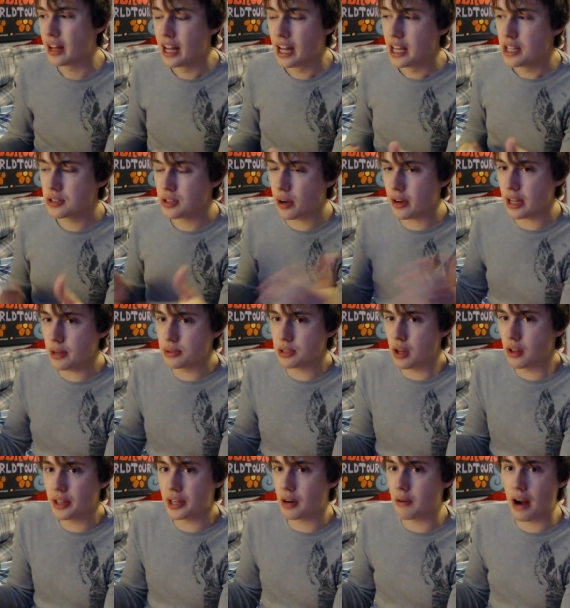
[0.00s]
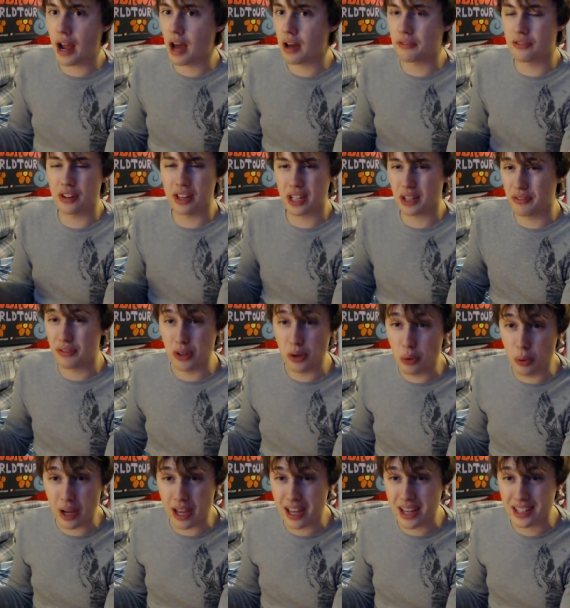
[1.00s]
So it was only around for like a few
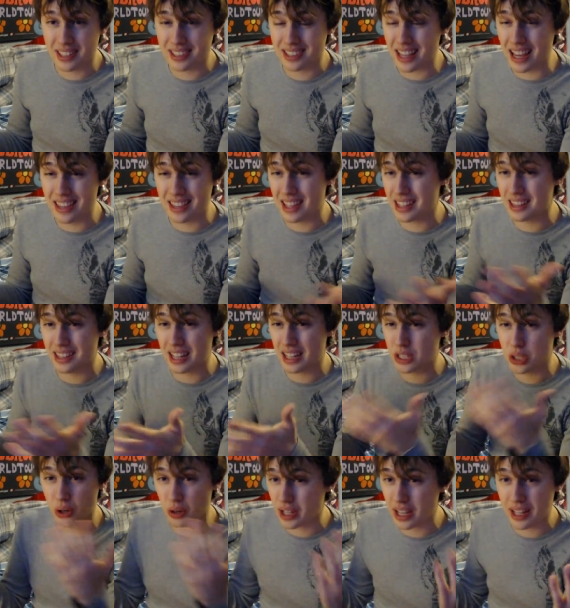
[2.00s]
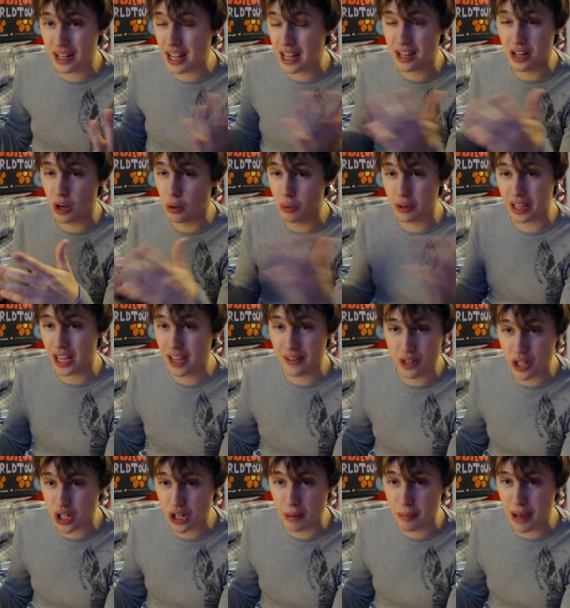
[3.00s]
weeks, and then they took it, and no one gave a
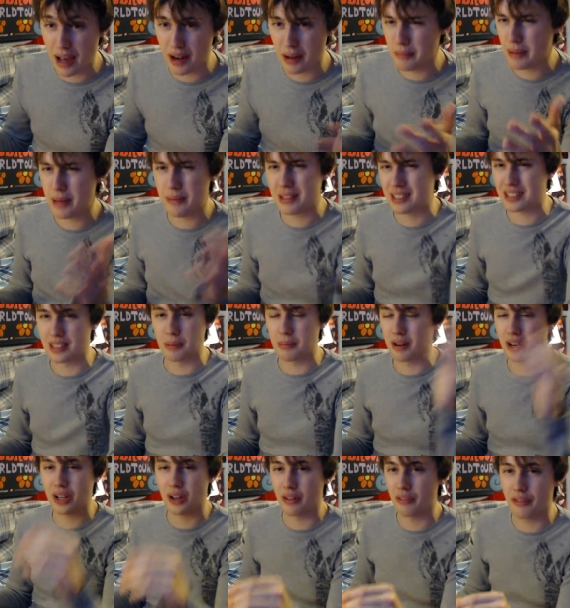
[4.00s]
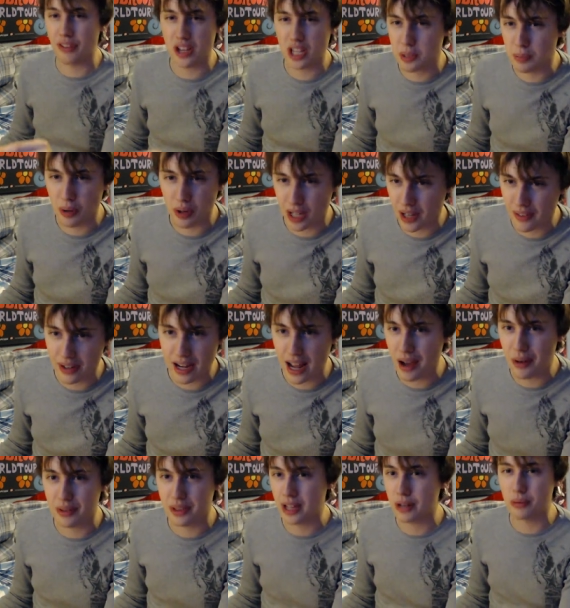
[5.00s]
shit about it. Maybe somebody on Facebook every
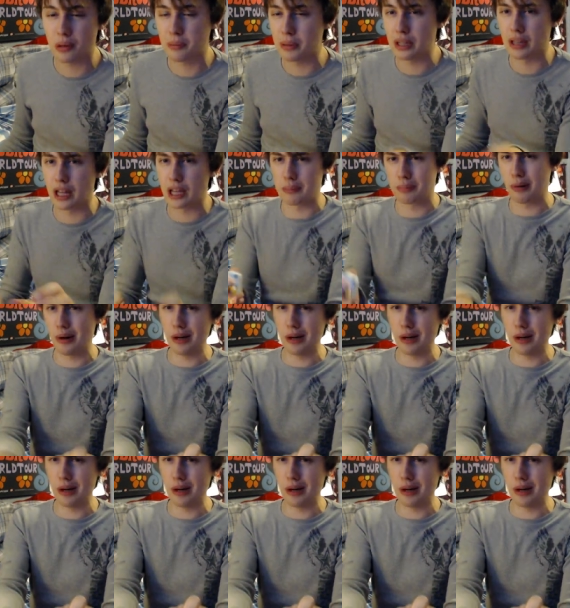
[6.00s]
now and then would be like, "Bring